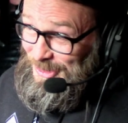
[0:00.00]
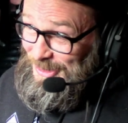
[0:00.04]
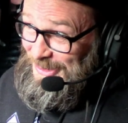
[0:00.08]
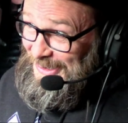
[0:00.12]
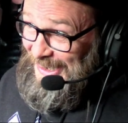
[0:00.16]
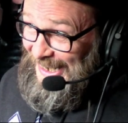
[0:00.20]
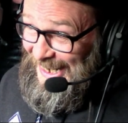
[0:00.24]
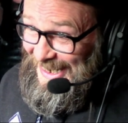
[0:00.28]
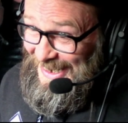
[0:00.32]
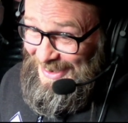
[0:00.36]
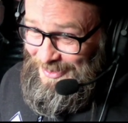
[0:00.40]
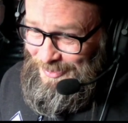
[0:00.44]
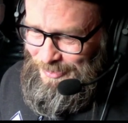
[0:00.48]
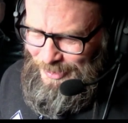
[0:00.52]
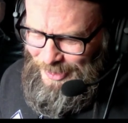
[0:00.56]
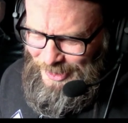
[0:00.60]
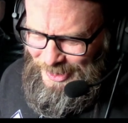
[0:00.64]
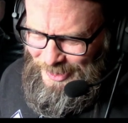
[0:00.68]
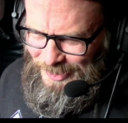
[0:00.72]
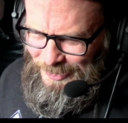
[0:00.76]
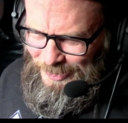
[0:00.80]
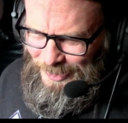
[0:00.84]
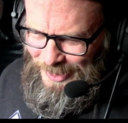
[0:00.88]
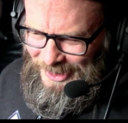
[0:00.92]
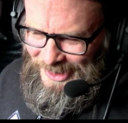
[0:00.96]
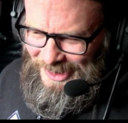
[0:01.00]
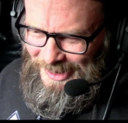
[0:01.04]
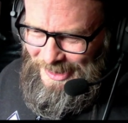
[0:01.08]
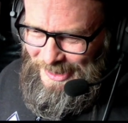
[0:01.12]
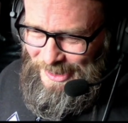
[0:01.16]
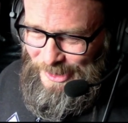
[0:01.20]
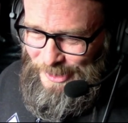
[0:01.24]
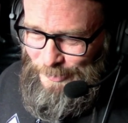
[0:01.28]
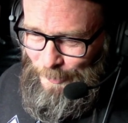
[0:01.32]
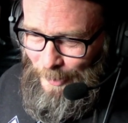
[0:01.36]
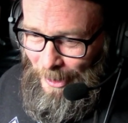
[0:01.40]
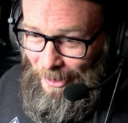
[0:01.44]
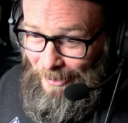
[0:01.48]
What do you hate? What what's
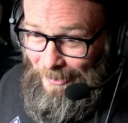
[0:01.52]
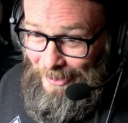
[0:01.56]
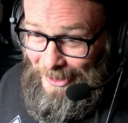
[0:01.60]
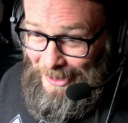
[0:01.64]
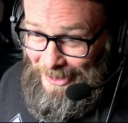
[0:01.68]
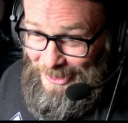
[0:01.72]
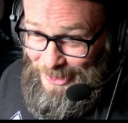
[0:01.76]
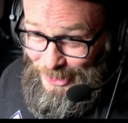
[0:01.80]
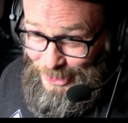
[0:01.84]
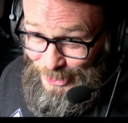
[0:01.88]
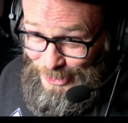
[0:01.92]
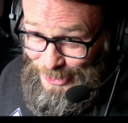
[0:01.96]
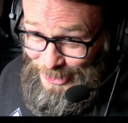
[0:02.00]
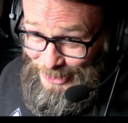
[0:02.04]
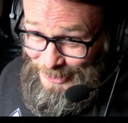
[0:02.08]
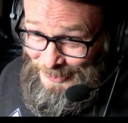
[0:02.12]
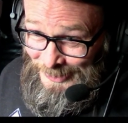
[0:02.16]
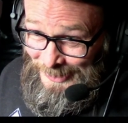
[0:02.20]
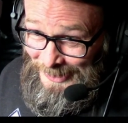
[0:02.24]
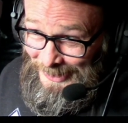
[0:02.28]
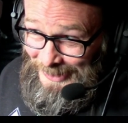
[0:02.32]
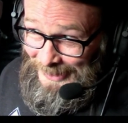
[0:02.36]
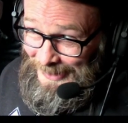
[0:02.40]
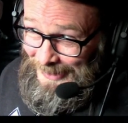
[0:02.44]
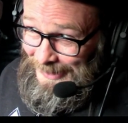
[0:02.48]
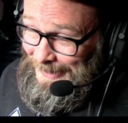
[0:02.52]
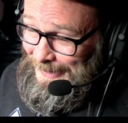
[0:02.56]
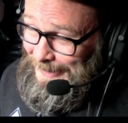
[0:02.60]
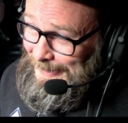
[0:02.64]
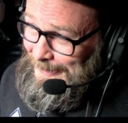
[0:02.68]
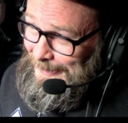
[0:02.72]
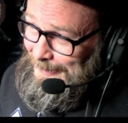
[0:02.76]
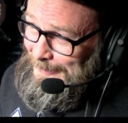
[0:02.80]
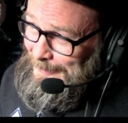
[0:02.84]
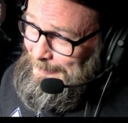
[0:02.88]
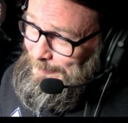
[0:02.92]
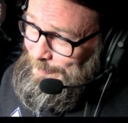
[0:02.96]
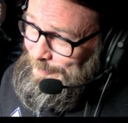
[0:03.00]
inspiring to you?
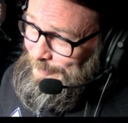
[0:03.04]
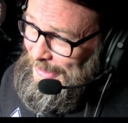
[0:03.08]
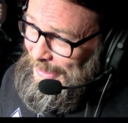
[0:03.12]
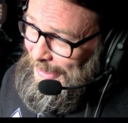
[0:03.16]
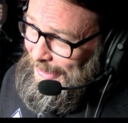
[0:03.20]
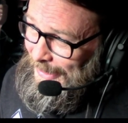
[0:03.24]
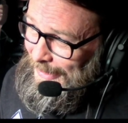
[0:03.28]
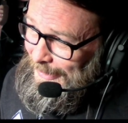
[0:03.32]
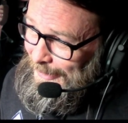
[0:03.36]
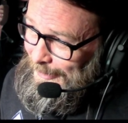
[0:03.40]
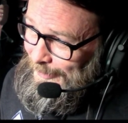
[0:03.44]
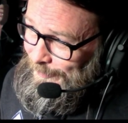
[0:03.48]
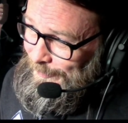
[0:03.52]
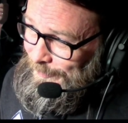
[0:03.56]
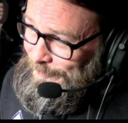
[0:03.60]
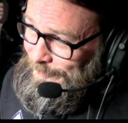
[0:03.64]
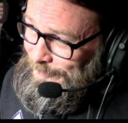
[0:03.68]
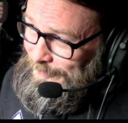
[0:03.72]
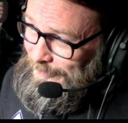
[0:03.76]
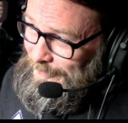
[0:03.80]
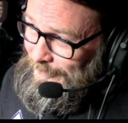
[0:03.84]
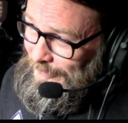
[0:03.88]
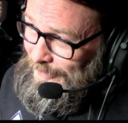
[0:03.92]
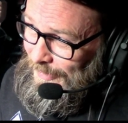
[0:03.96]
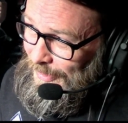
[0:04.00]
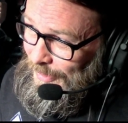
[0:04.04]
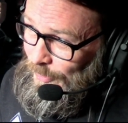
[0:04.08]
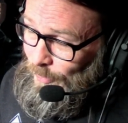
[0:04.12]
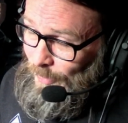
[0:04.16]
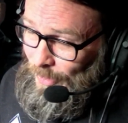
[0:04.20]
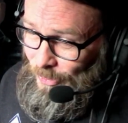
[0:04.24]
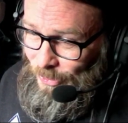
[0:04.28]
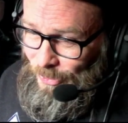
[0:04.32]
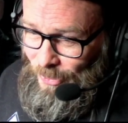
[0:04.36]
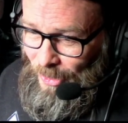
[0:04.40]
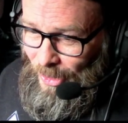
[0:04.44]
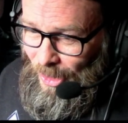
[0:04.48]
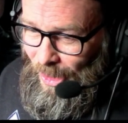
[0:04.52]
Uh, um,
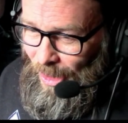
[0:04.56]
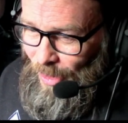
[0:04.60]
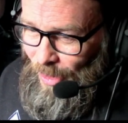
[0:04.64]
what the